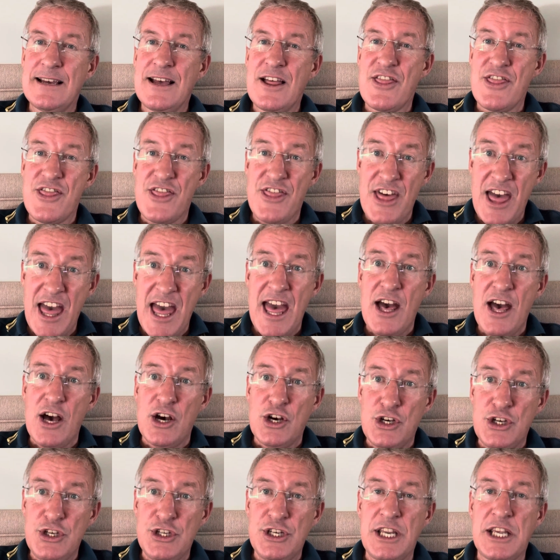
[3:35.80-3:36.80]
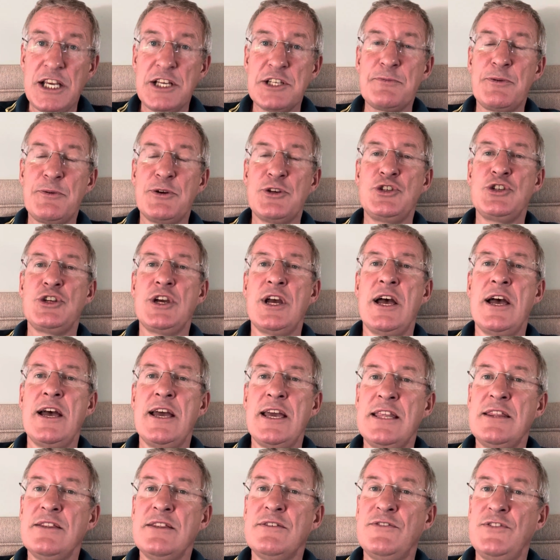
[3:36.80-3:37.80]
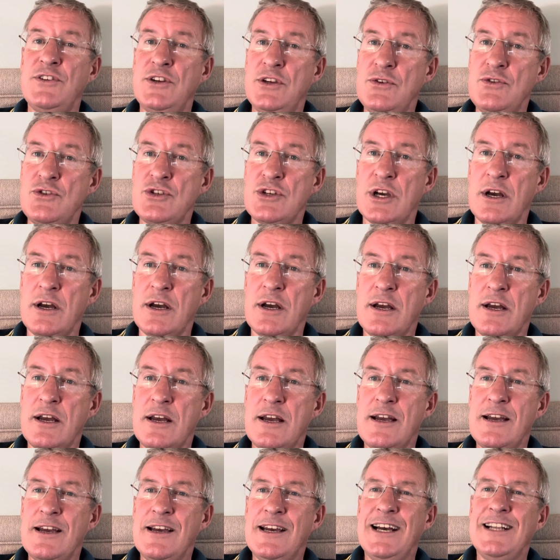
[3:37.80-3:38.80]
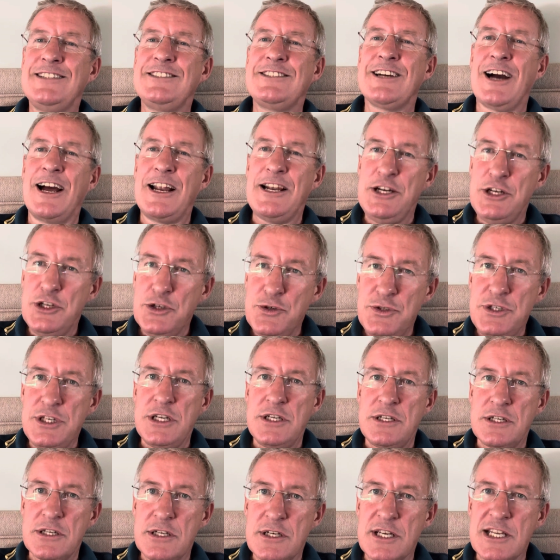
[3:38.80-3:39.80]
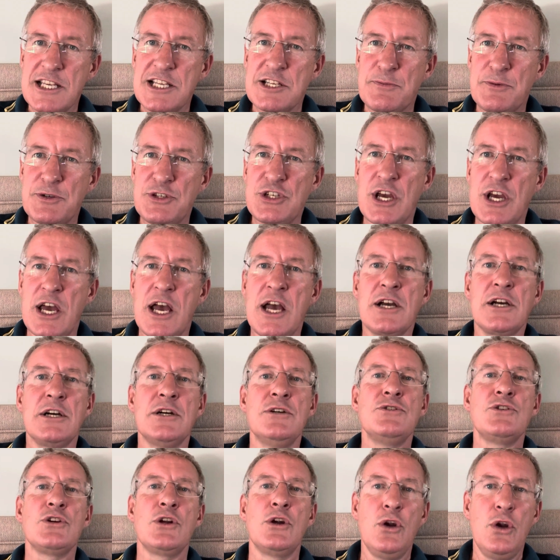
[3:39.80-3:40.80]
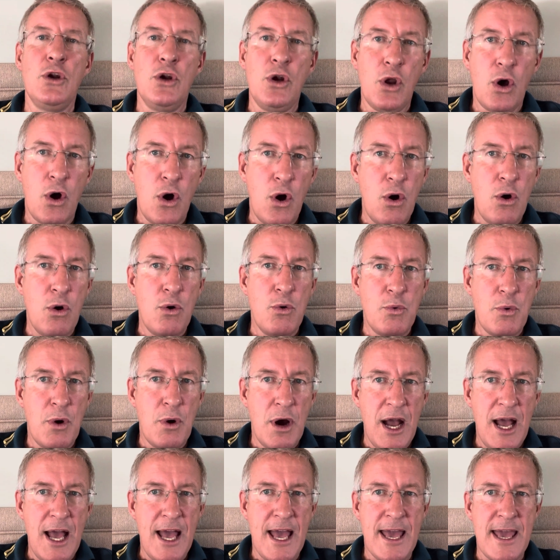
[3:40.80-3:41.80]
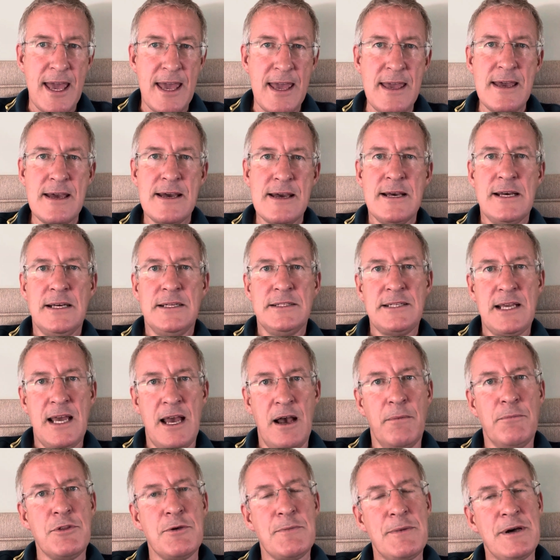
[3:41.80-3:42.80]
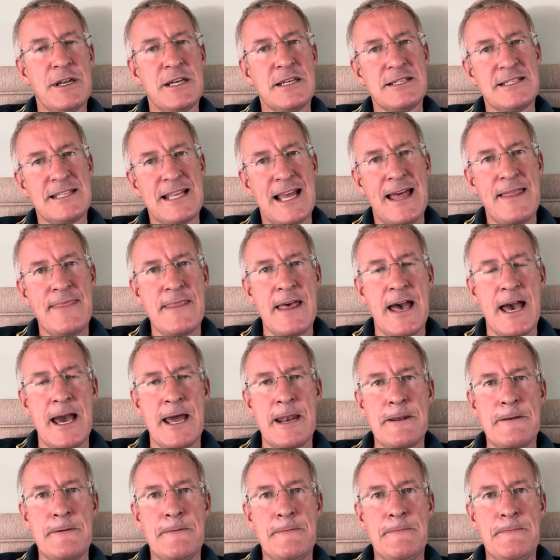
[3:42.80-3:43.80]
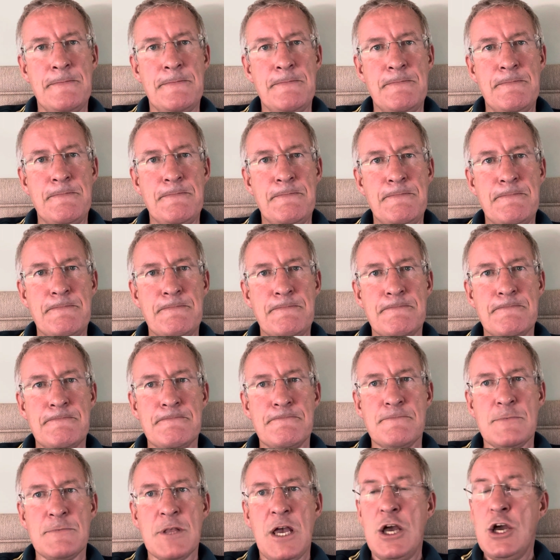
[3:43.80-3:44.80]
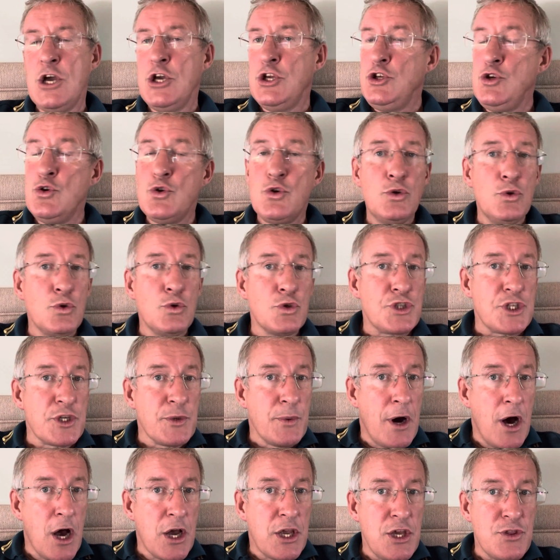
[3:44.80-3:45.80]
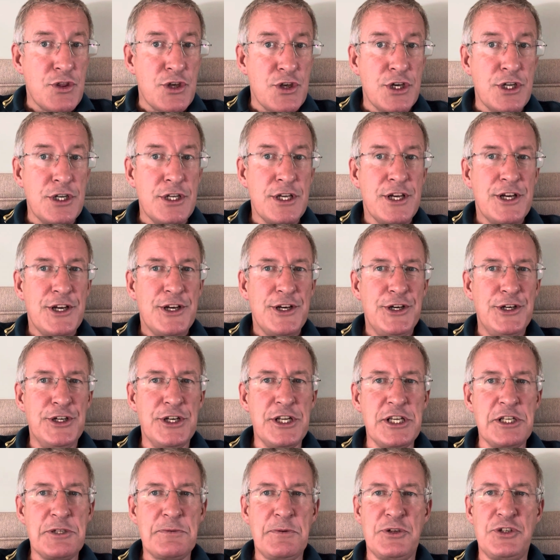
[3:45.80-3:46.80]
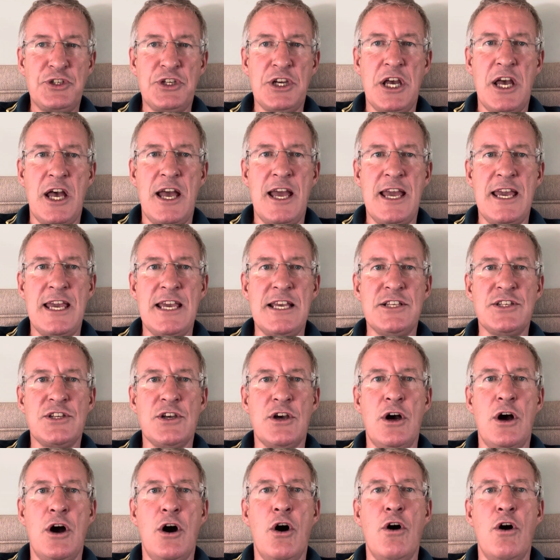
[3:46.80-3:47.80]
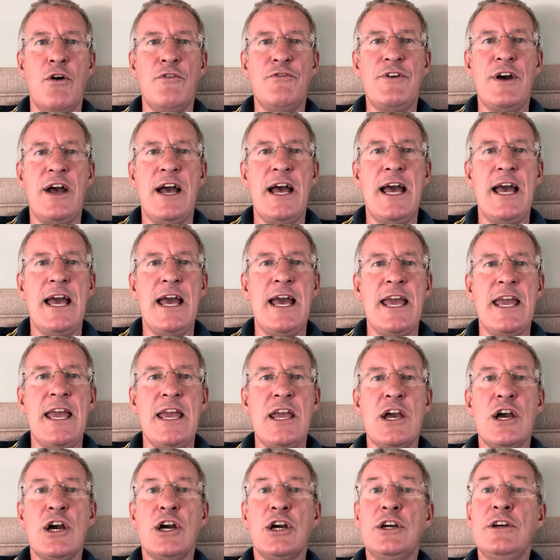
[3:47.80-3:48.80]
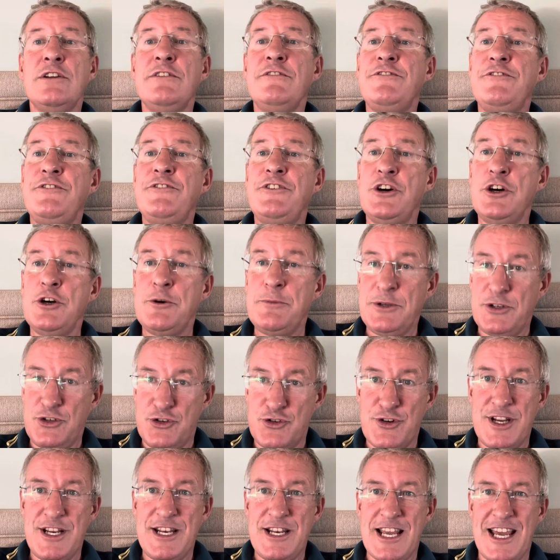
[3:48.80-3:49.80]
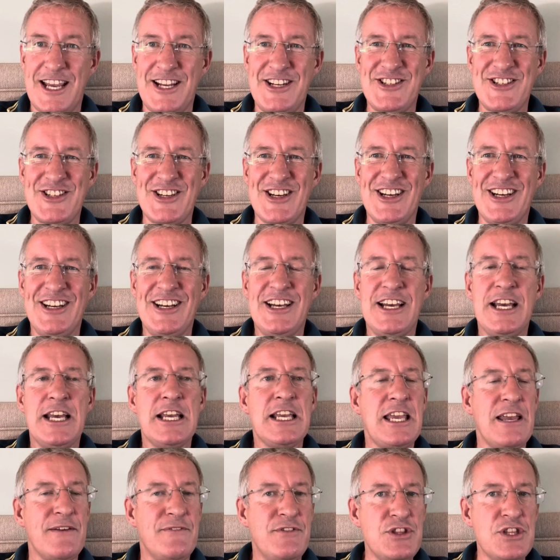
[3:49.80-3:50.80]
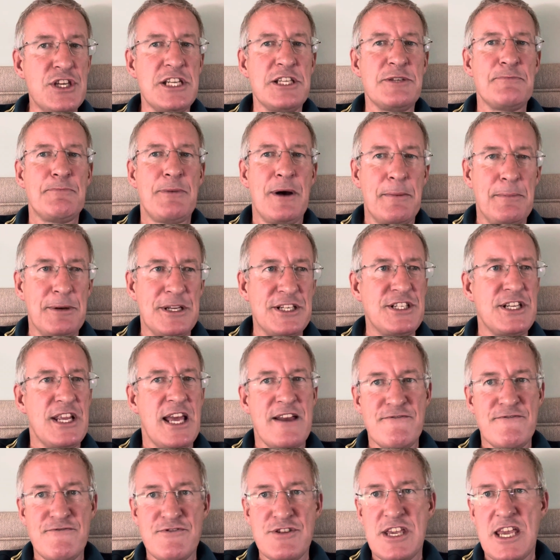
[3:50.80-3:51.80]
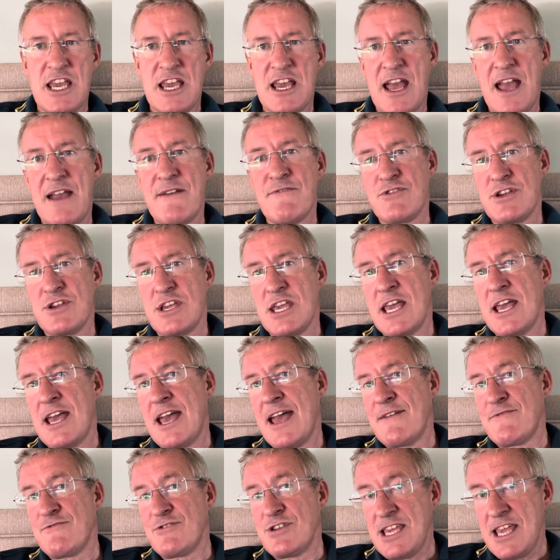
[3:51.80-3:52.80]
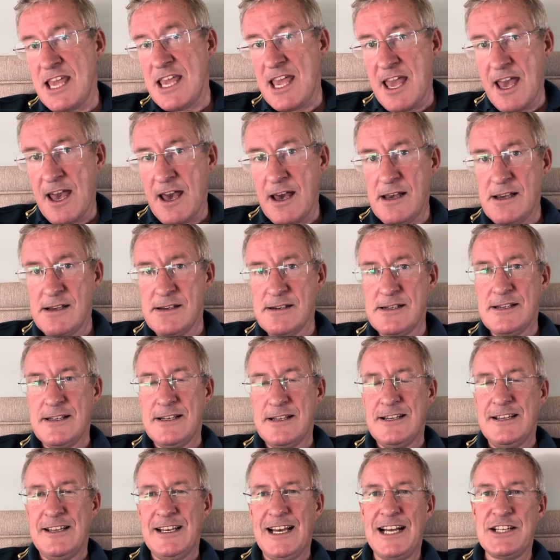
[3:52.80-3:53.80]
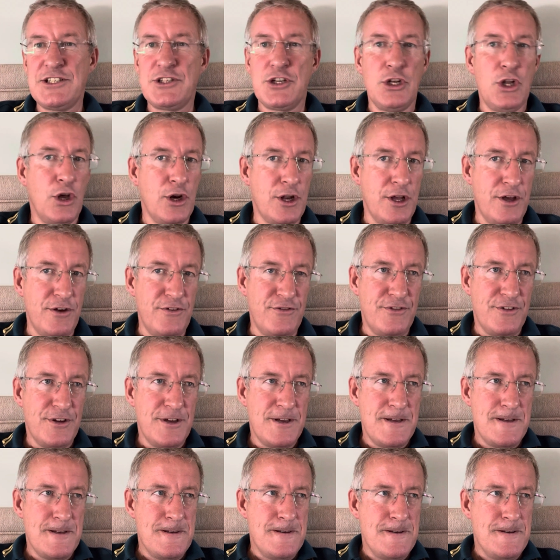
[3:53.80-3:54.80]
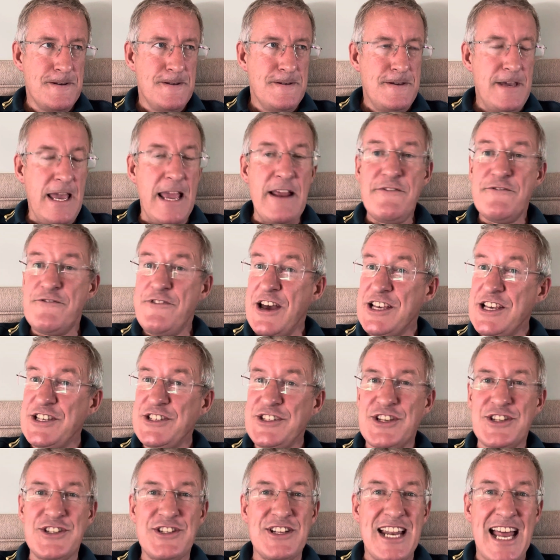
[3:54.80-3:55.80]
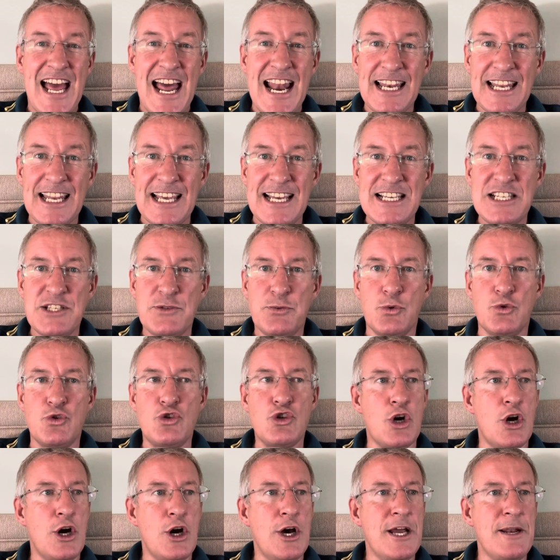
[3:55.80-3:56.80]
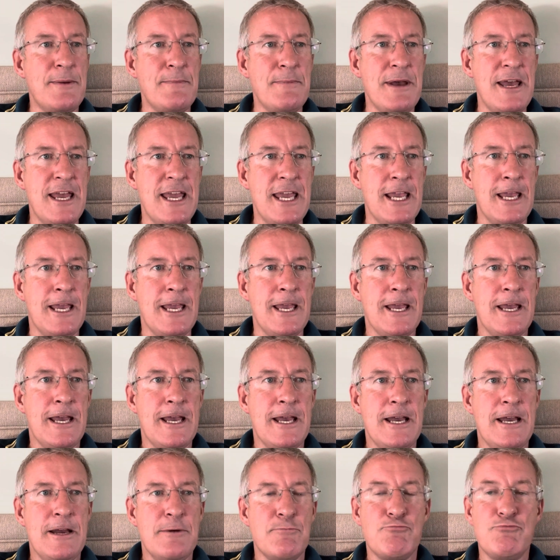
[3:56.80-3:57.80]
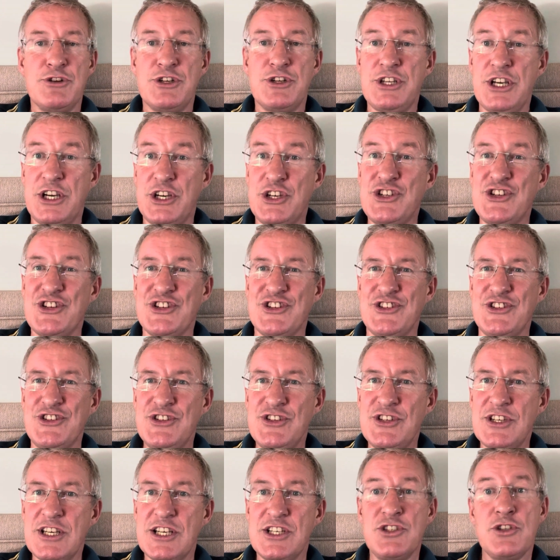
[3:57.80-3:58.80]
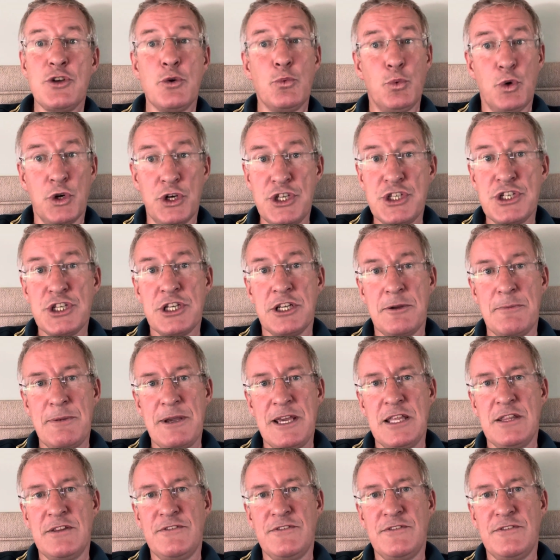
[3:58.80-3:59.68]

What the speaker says: their earnings per share in the future. And diluted earnings per share goes a long way to help them understand that. You can also argue that earnings per share is of a confirmatory nature, given that it's published every year, and a lot of investors and analysts will try and make predictions as to what it's going to be in the